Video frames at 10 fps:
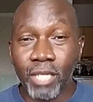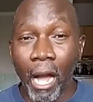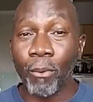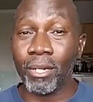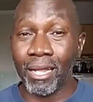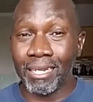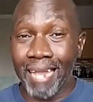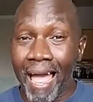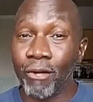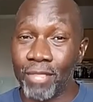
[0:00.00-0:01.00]
God will
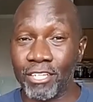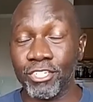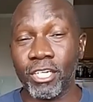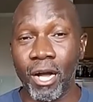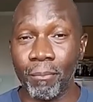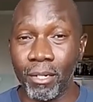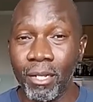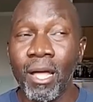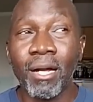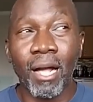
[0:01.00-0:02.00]
allow that to come,
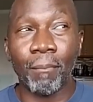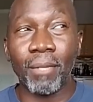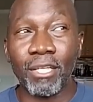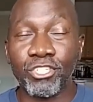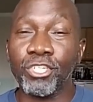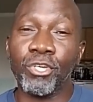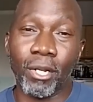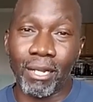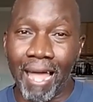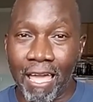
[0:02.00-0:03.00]
come into
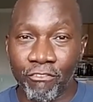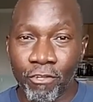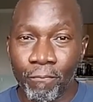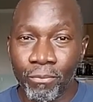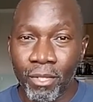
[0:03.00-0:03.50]
your life.